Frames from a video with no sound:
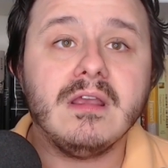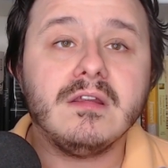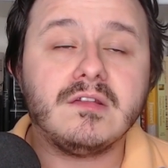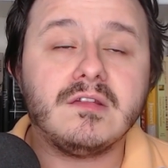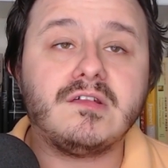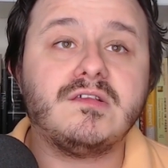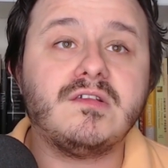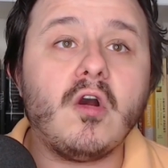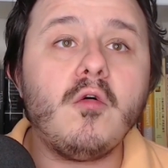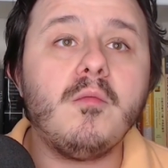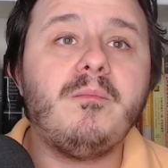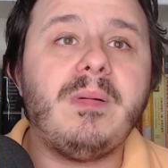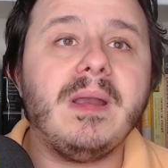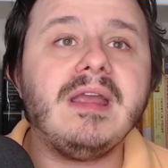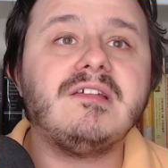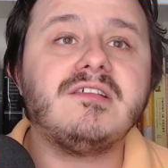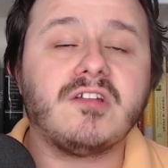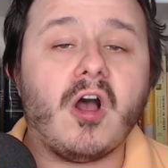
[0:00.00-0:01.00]
so
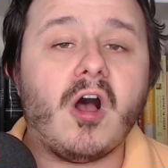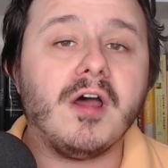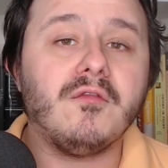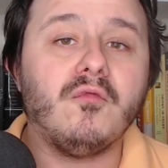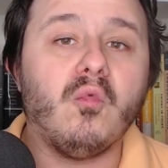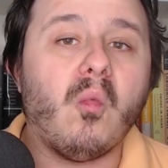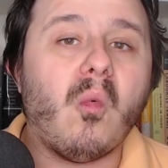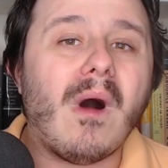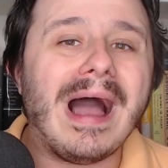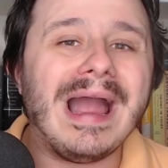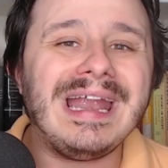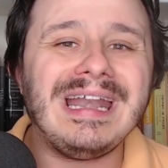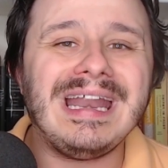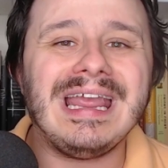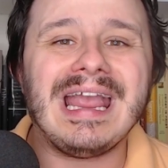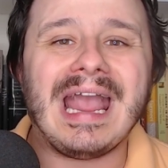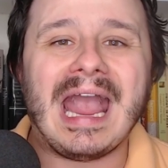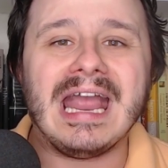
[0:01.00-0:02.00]
based on
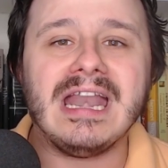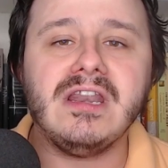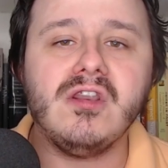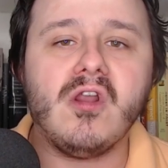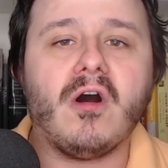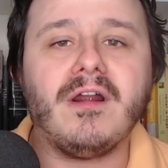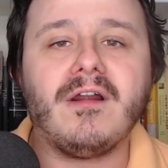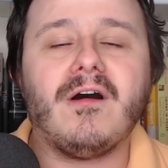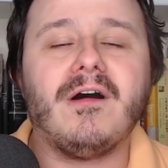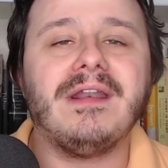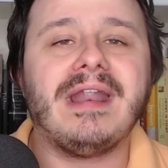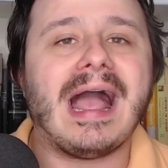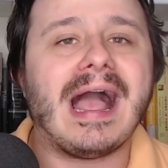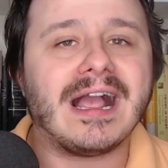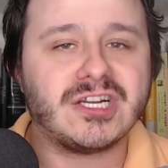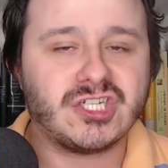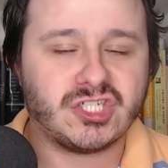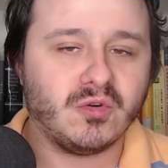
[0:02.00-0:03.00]
whining and not on
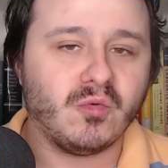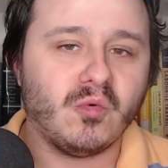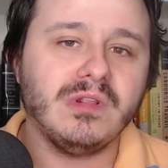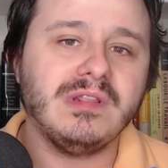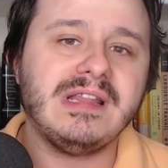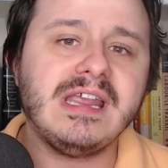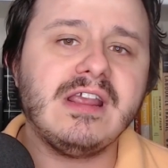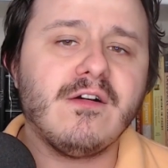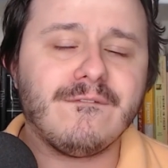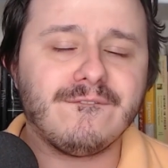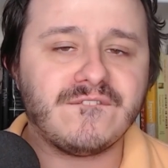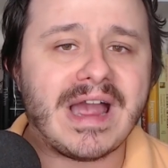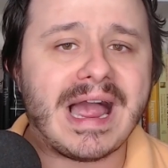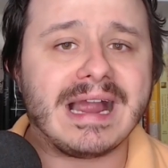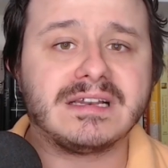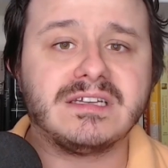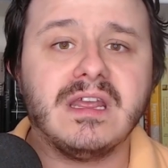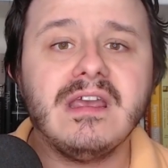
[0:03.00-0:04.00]
actual legal
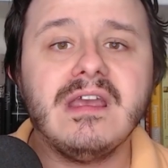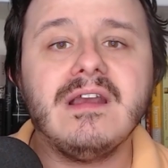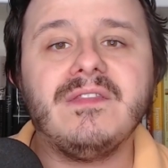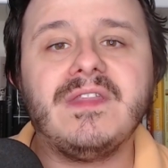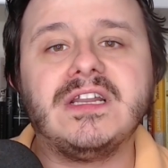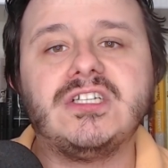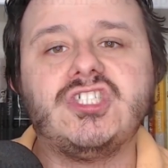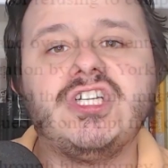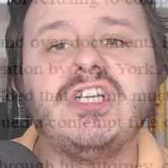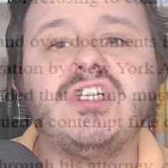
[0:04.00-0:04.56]
fact that she